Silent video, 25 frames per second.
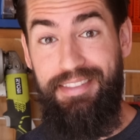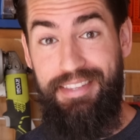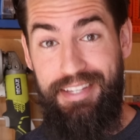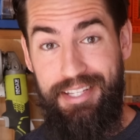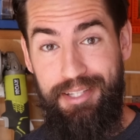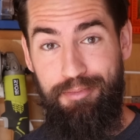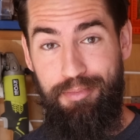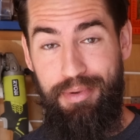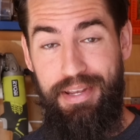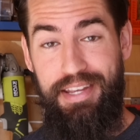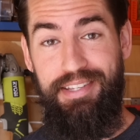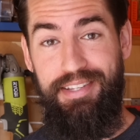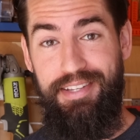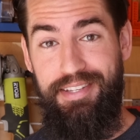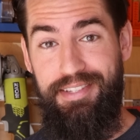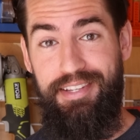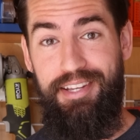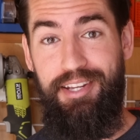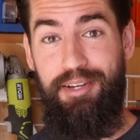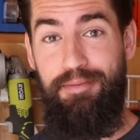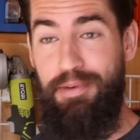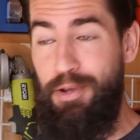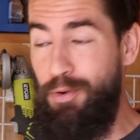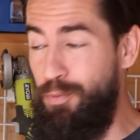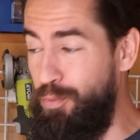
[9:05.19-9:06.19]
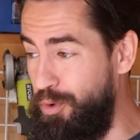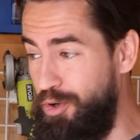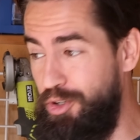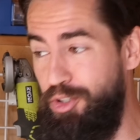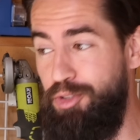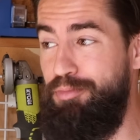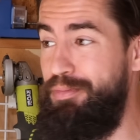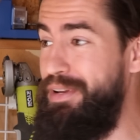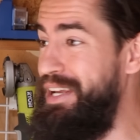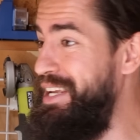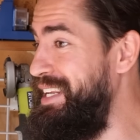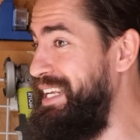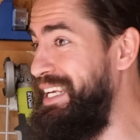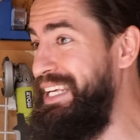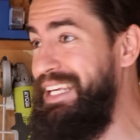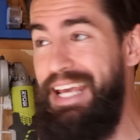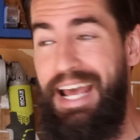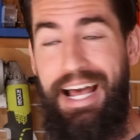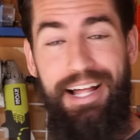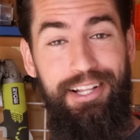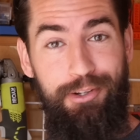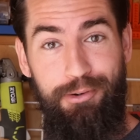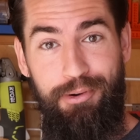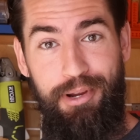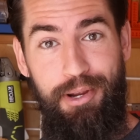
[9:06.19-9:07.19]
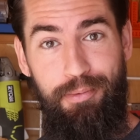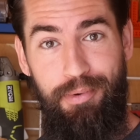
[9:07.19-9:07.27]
this piece is gonna be world-beating gallery